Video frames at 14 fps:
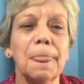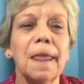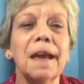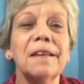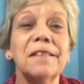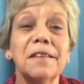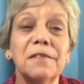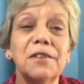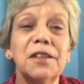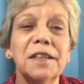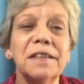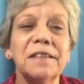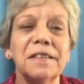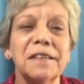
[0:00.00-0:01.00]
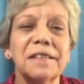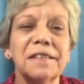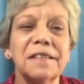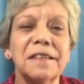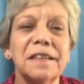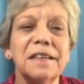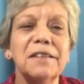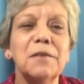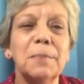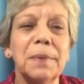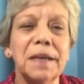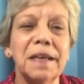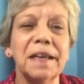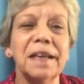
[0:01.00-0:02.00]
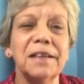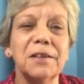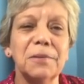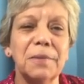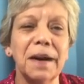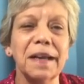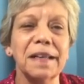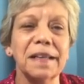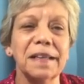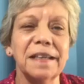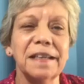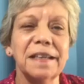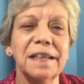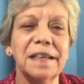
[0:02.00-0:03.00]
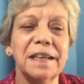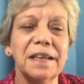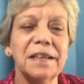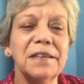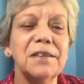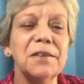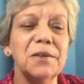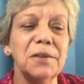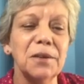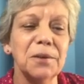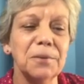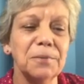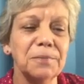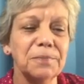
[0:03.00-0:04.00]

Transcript: as if Jesus is speaking directly to you.